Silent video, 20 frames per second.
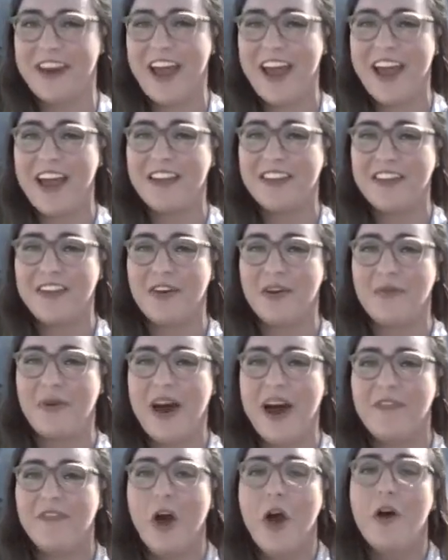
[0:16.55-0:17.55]
today as it
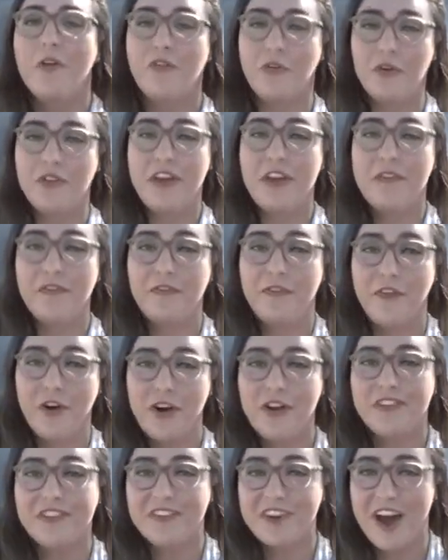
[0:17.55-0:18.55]
arrived for the
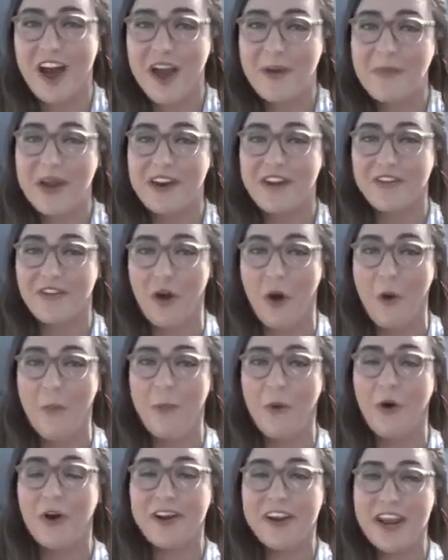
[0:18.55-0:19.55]
first time at its home
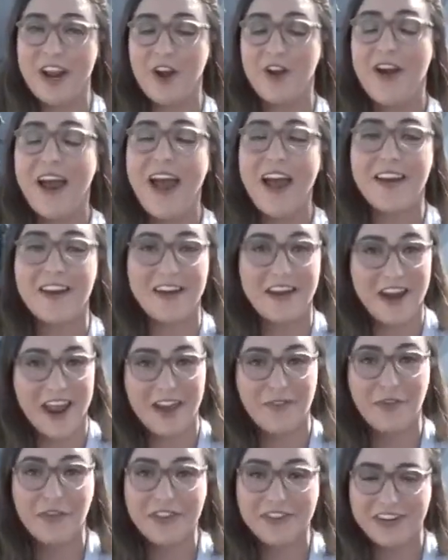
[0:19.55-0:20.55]
port here at
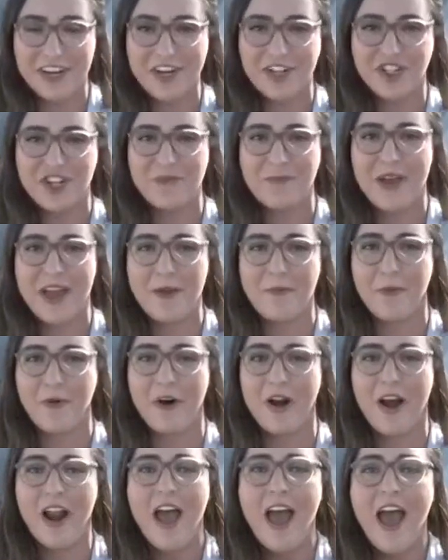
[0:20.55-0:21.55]
Naval Station
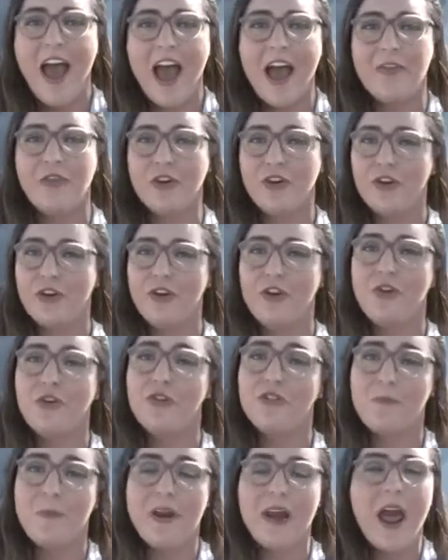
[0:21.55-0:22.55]
Mayport. And the crew
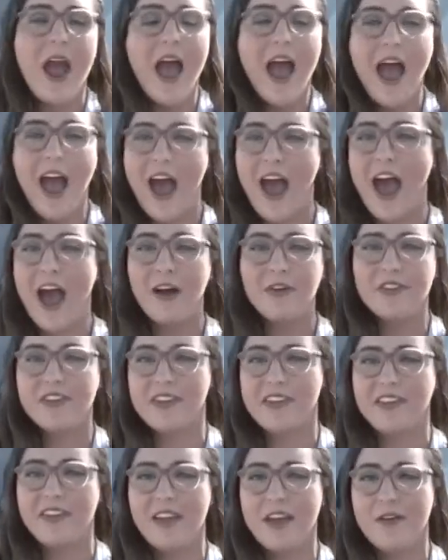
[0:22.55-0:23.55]
who's been out
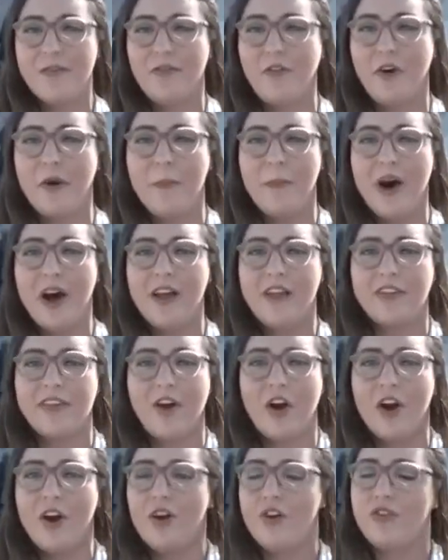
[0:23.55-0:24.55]
to sea for months
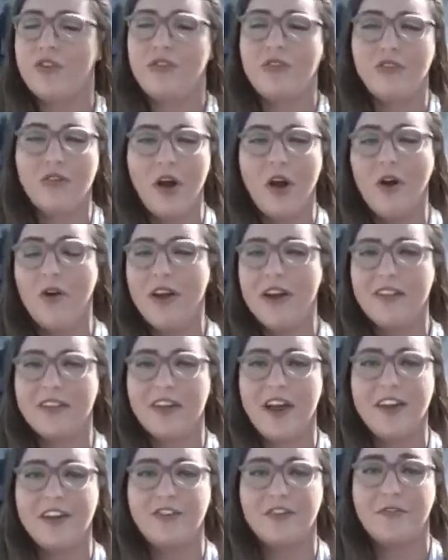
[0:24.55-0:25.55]
are so
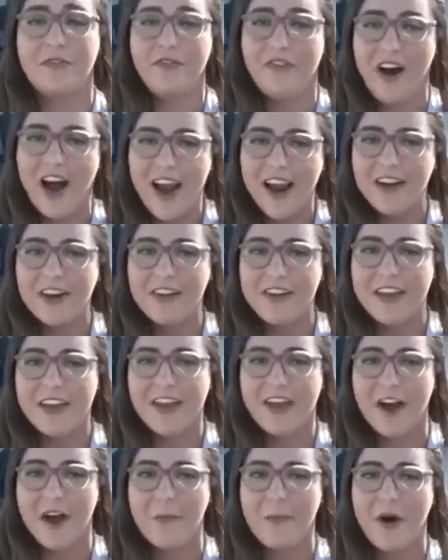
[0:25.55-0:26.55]
excited to finally
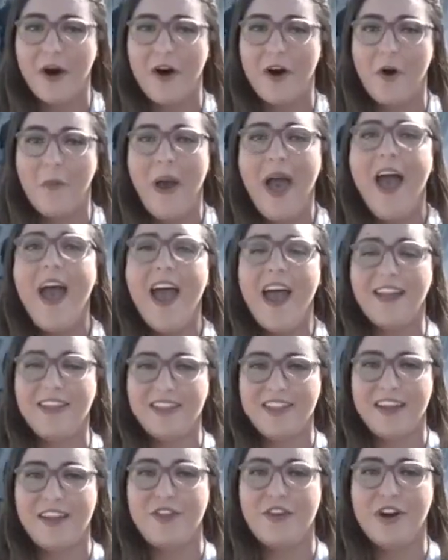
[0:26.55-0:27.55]
come home and
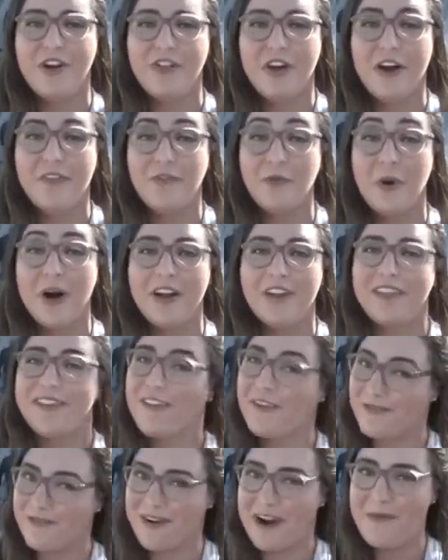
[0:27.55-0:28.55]
see their loved ones
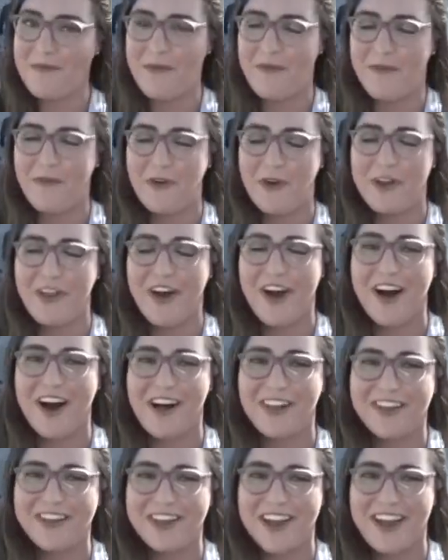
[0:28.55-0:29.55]
right before the
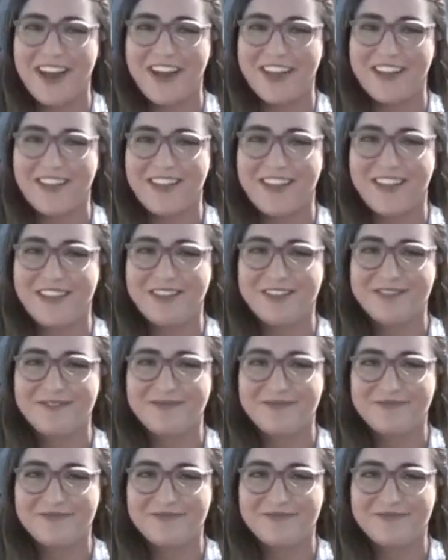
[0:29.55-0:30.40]
holidays.